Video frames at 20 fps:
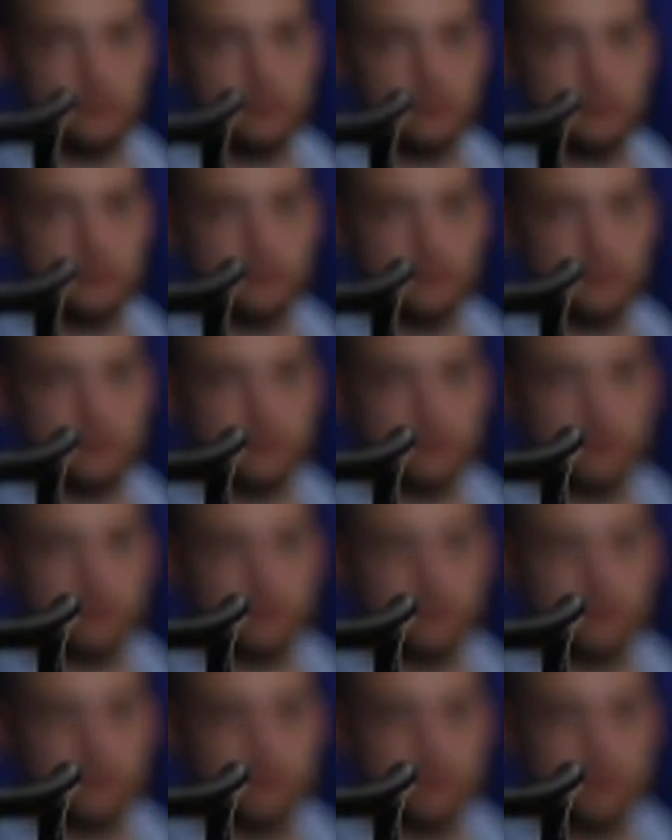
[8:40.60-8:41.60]

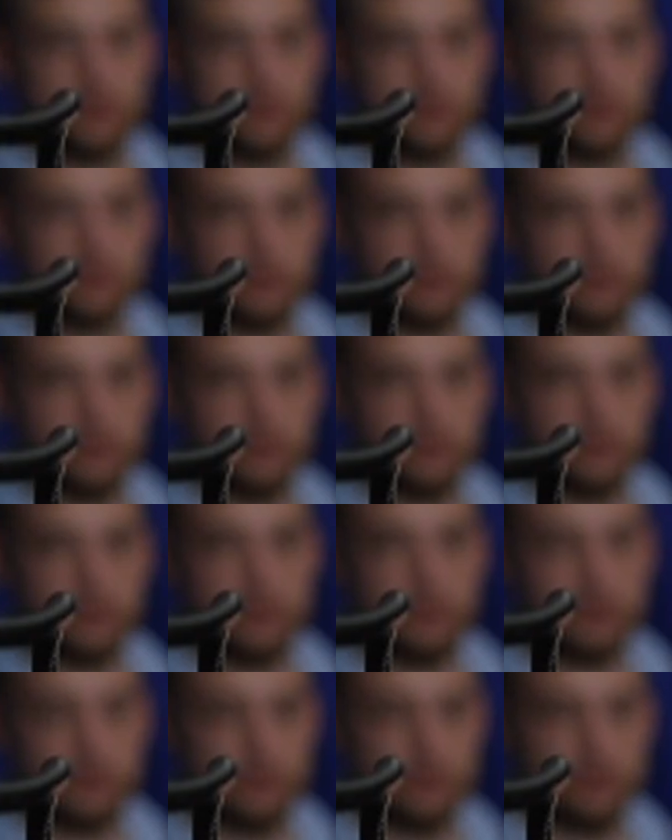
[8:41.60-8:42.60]

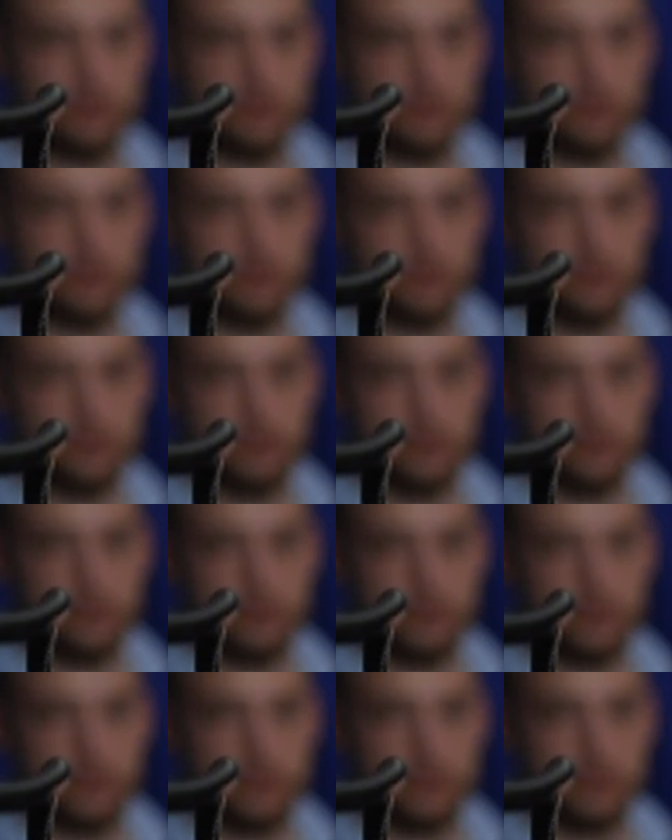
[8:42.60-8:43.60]

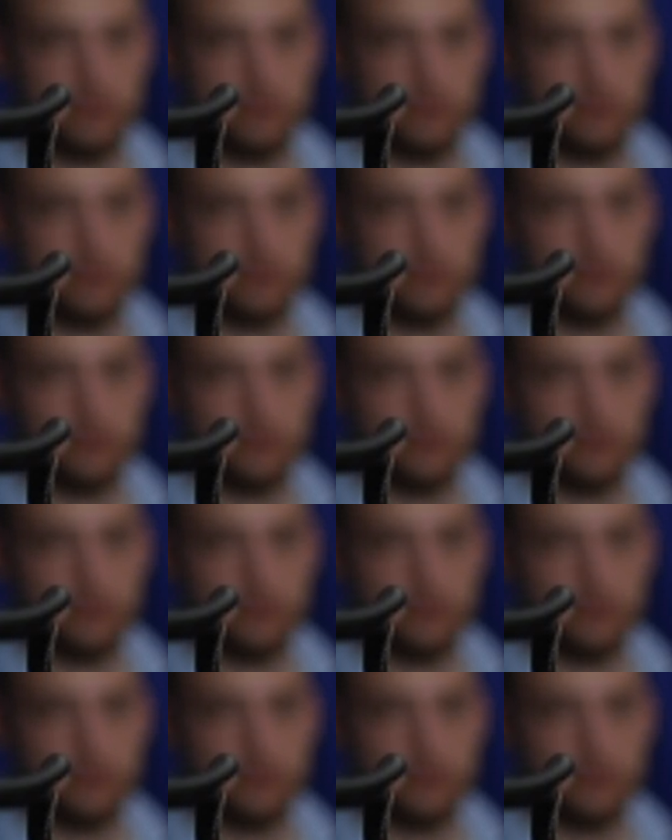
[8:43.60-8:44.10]
(not speaking)